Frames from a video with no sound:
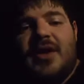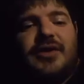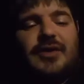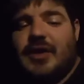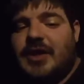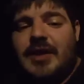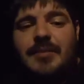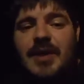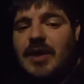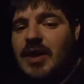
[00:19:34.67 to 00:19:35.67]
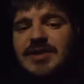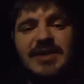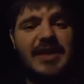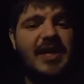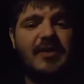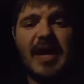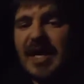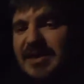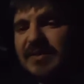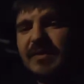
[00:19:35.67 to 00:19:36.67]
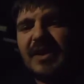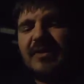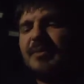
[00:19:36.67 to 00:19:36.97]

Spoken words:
They're going to be constantly interacting with other